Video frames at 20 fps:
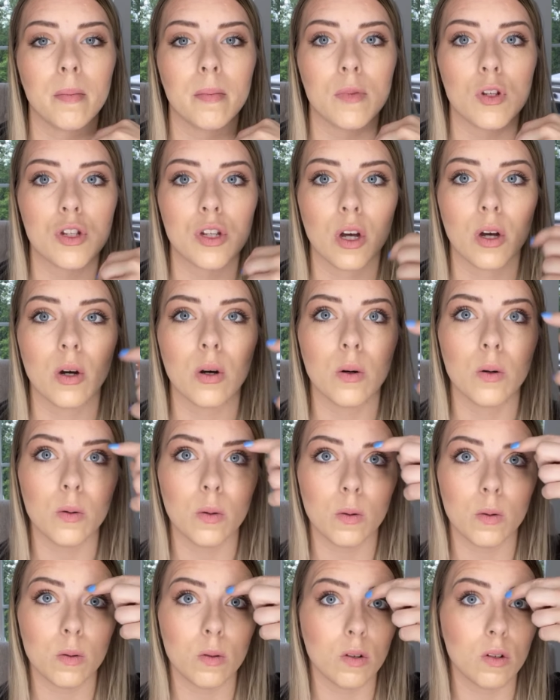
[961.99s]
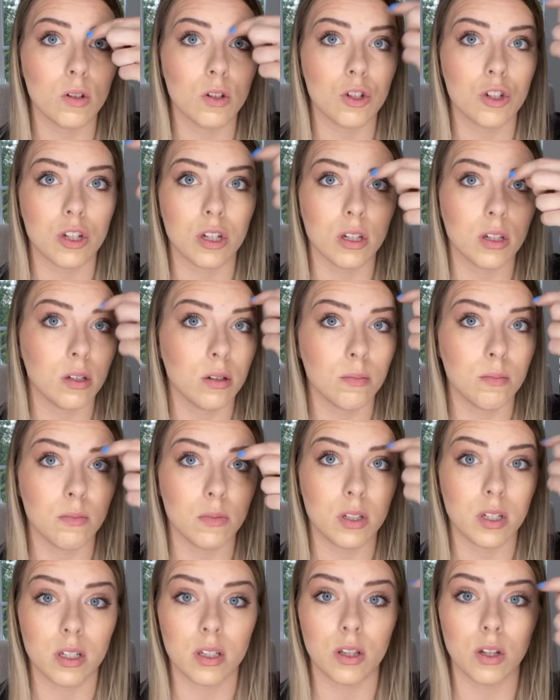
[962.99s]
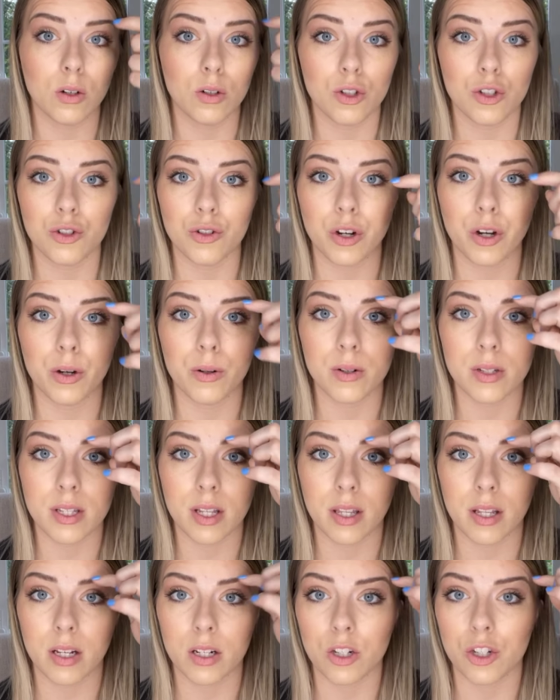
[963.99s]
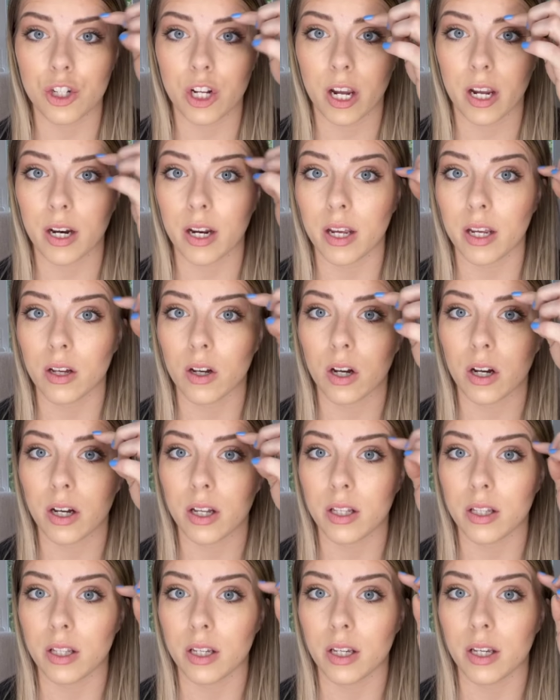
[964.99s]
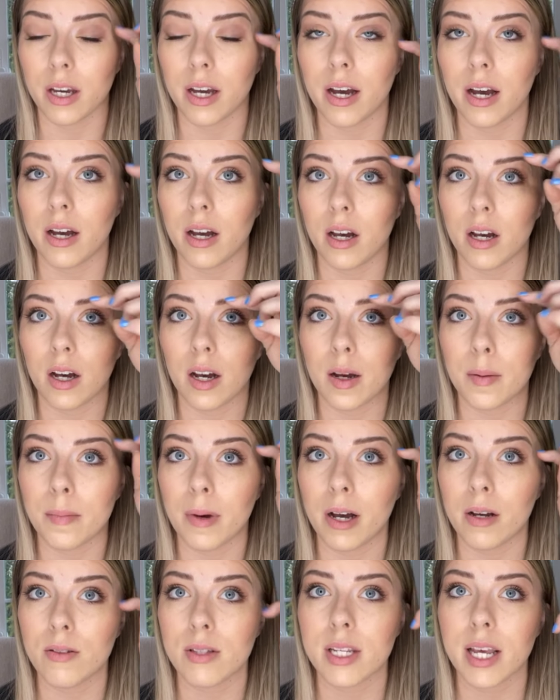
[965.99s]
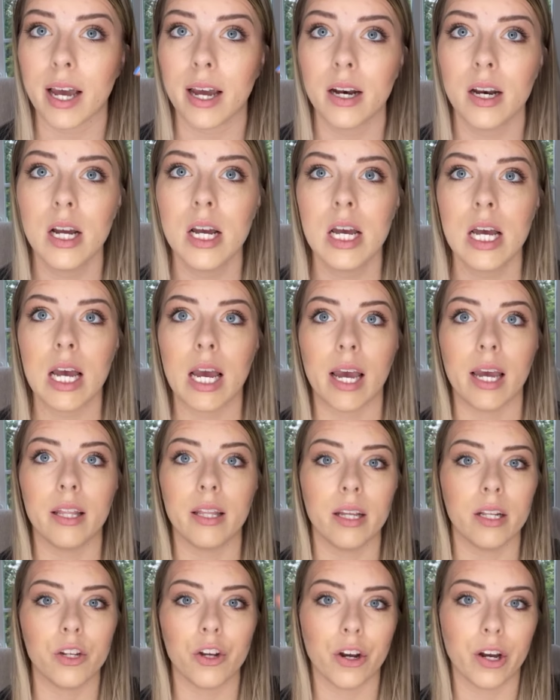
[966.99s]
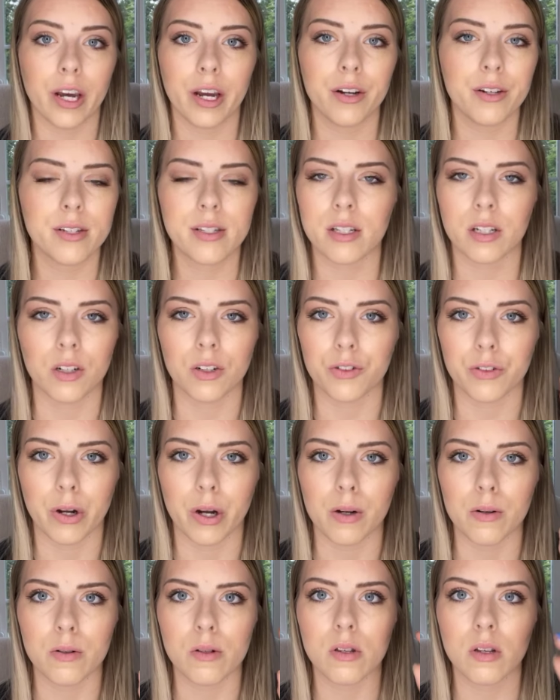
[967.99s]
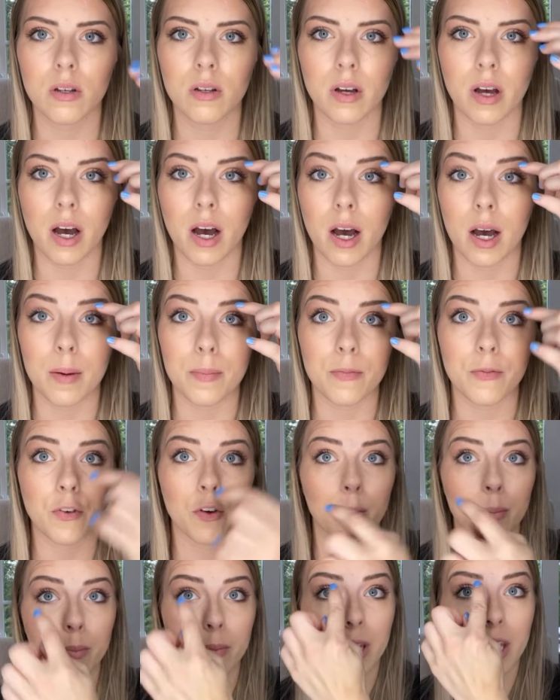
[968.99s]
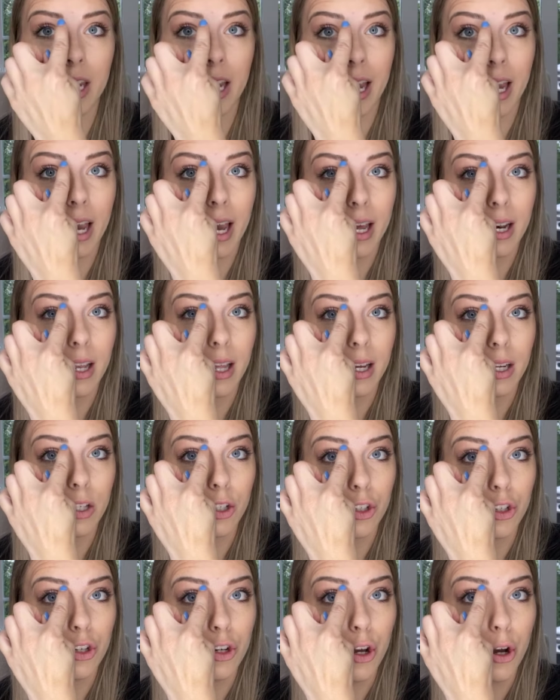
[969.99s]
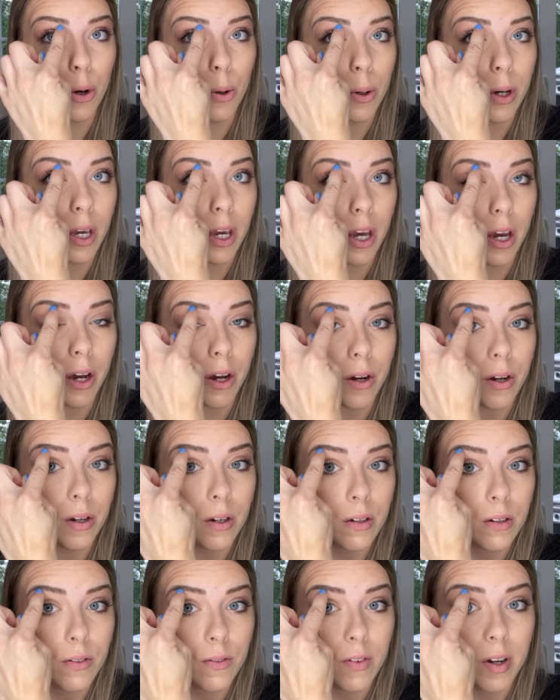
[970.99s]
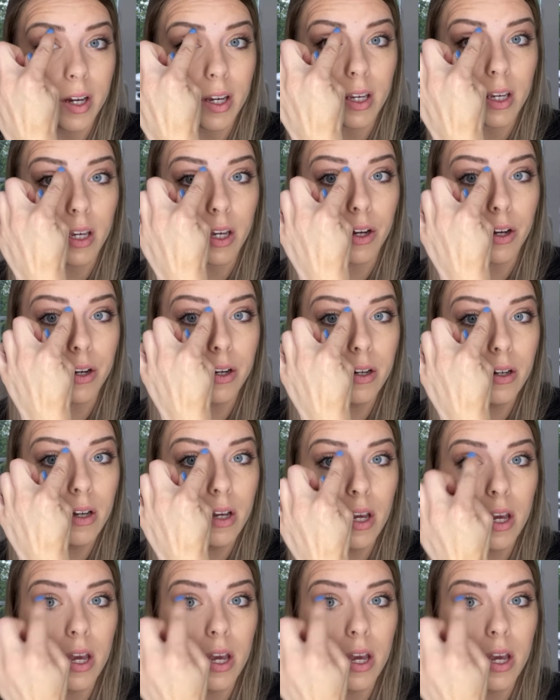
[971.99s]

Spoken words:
So she did those strokes and then shading on the outside, and then your hair still grows. For me, I had like no hair right here.